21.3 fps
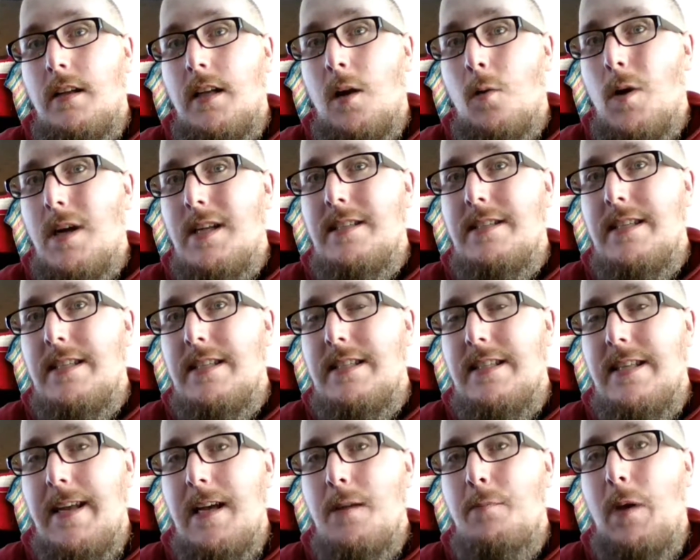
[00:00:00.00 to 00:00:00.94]
Now, what's this
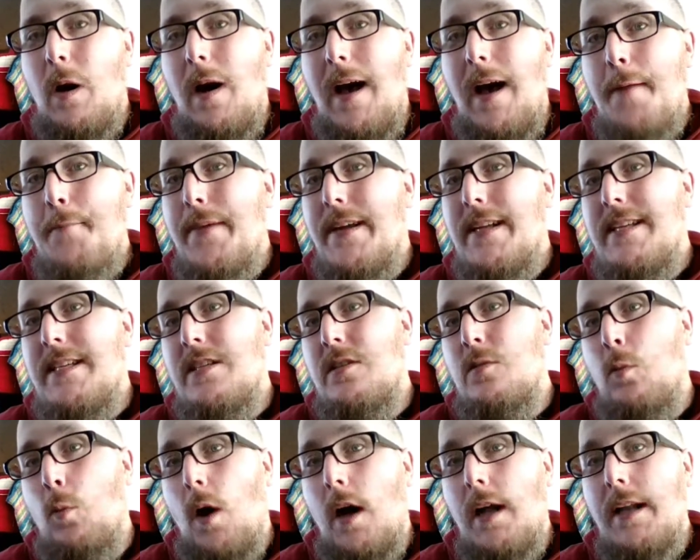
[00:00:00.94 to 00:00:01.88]
say about
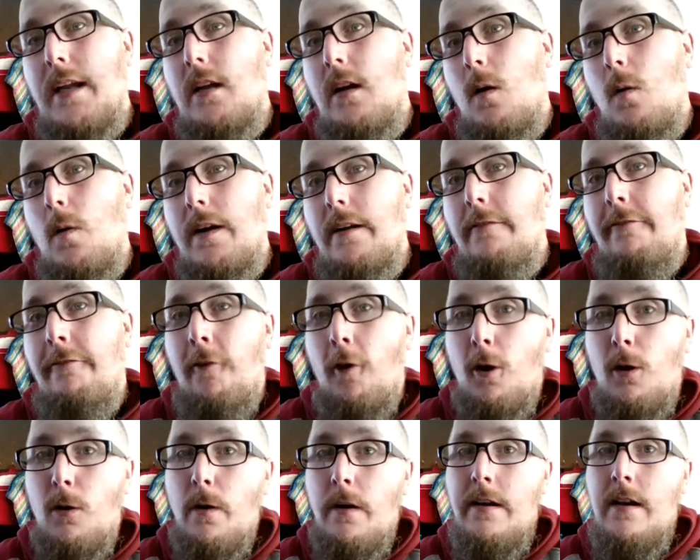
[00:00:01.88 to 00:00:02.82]
Epikness 1 and going
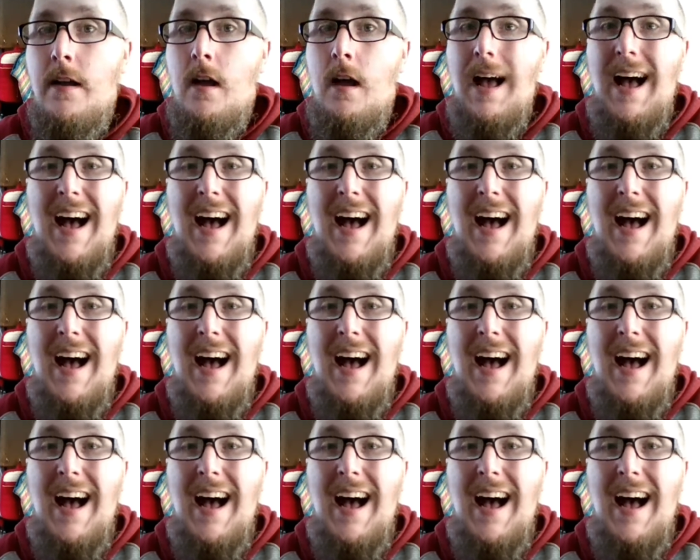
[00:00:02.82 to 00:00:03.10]
forward?